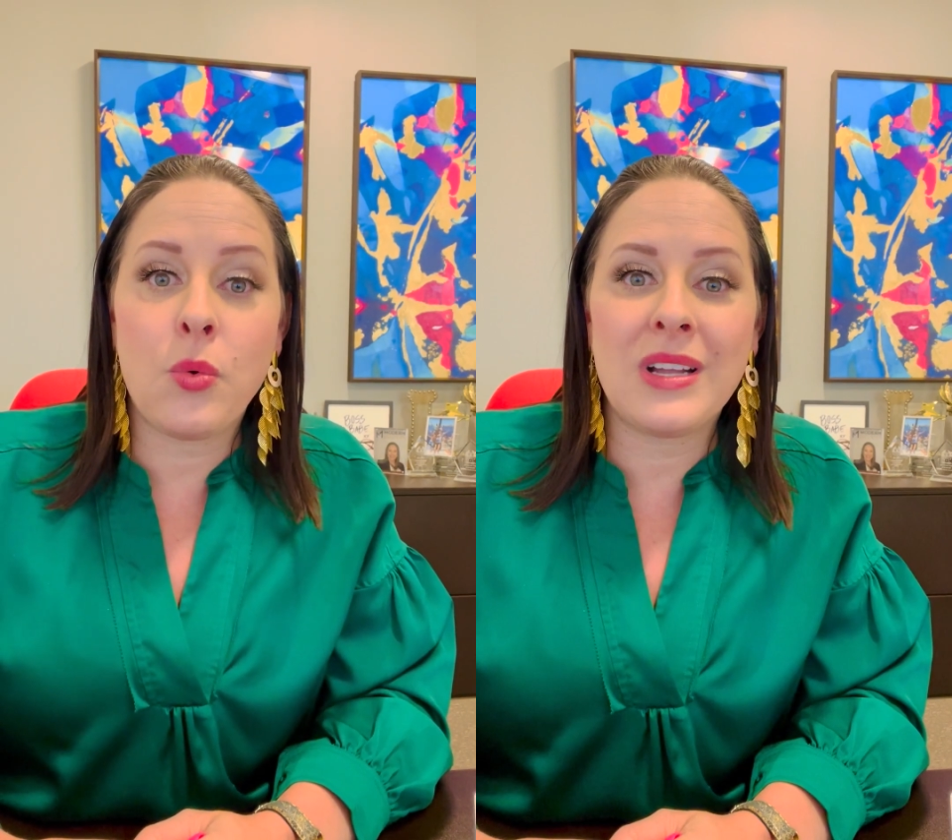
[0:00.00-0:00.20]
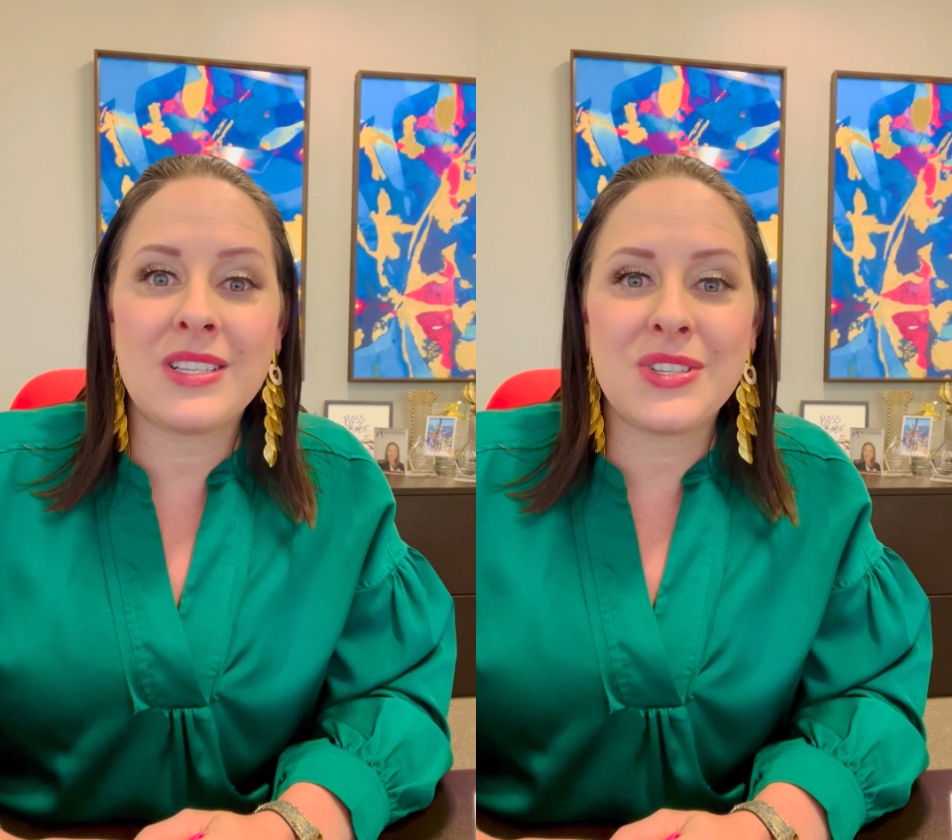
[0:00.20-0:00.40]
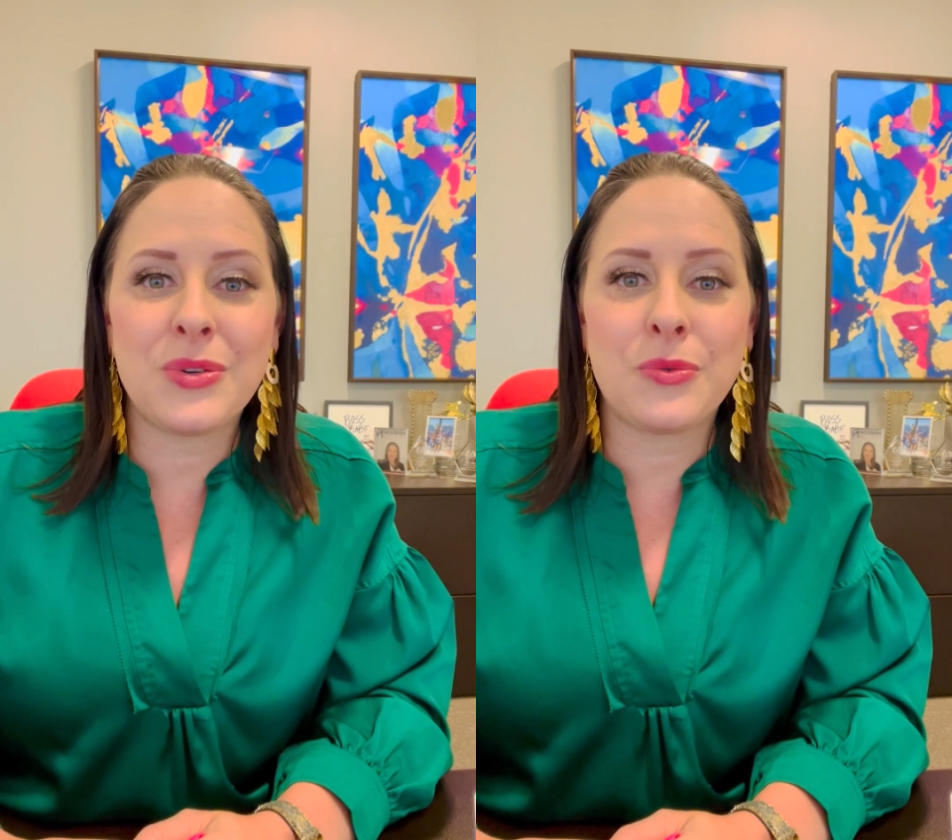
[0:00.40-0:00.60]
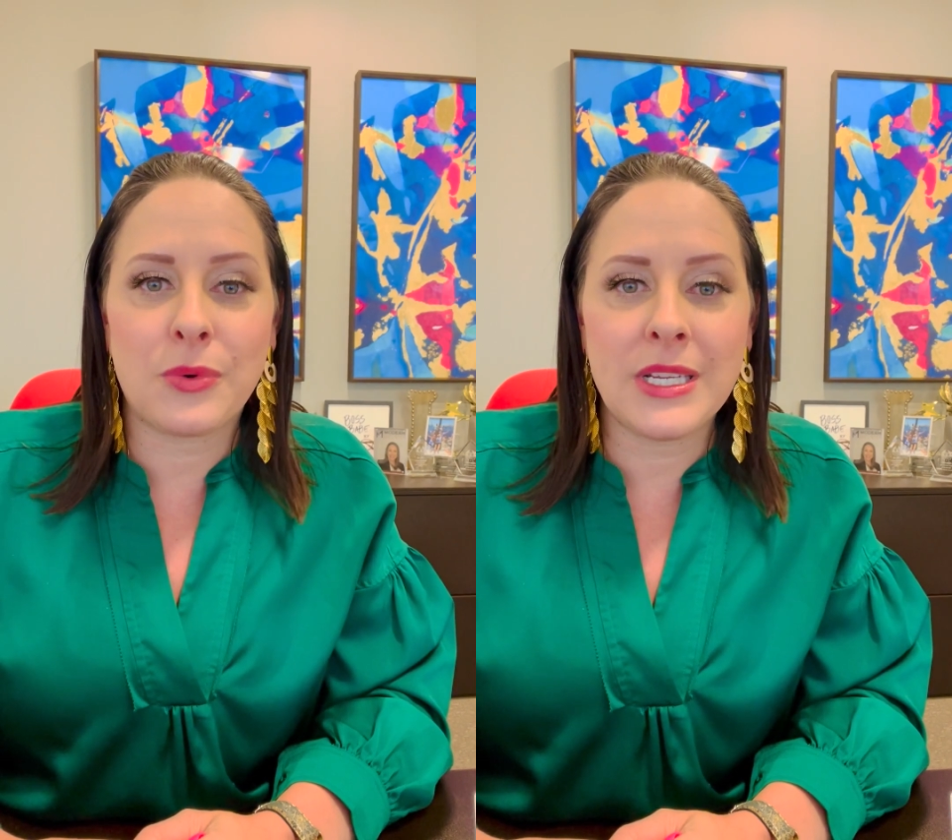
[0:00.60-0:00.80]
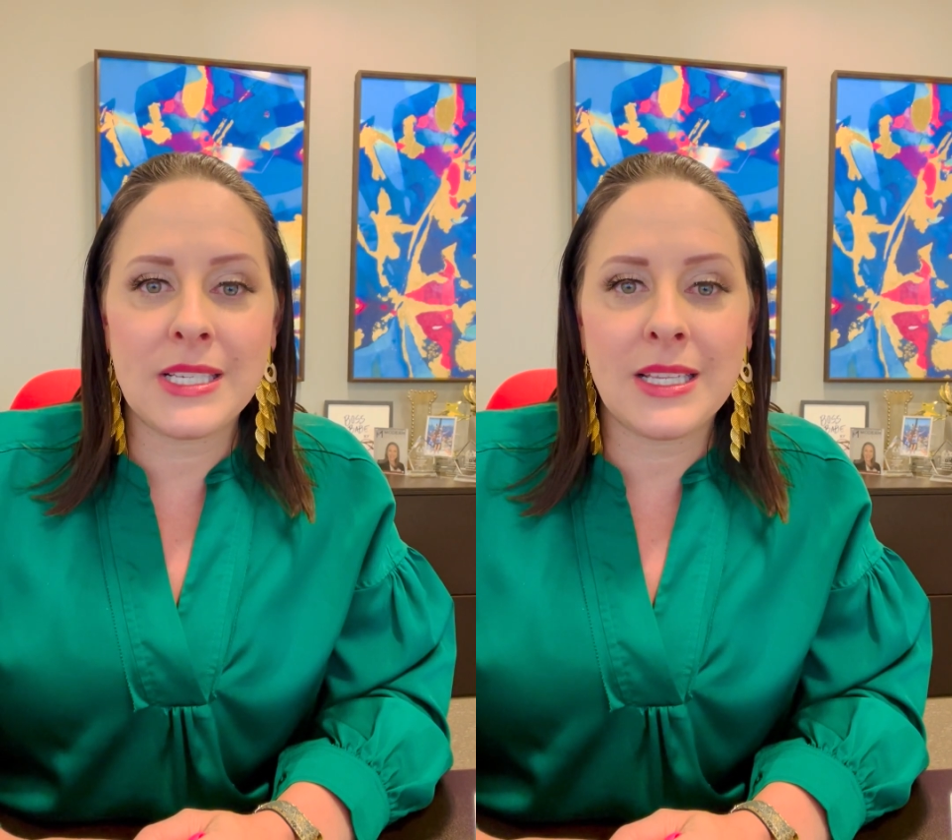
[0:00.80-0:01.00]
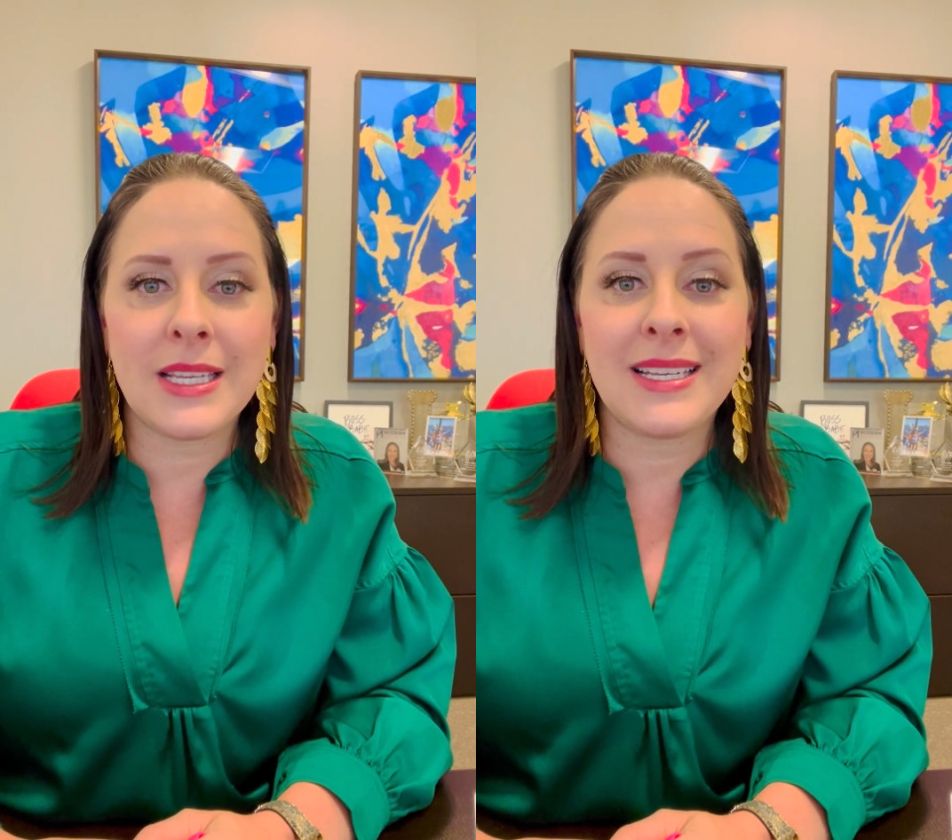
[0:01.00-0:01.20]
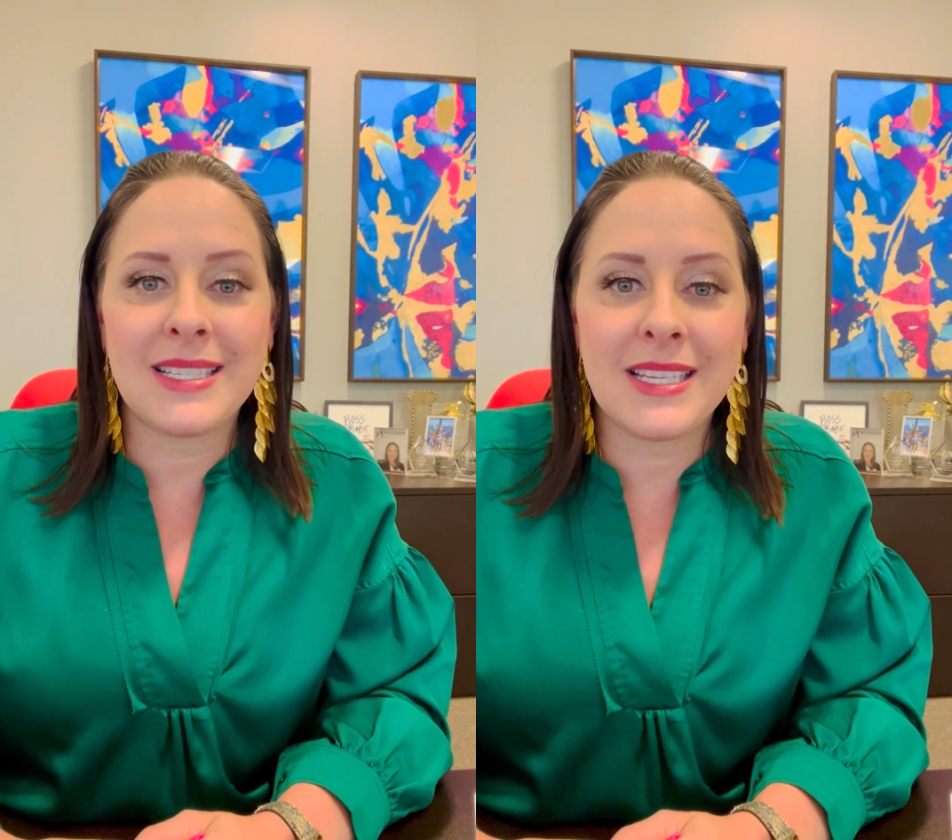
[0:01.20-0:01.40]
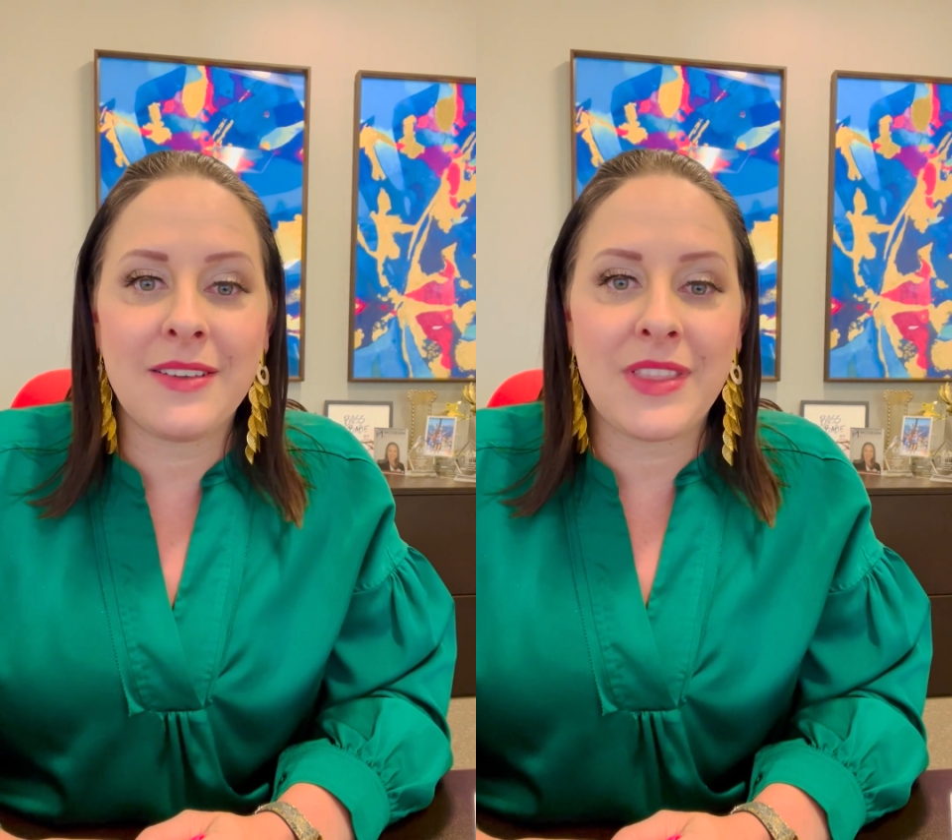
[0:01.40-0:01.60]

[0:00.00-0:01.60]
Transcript: what's sold recently to see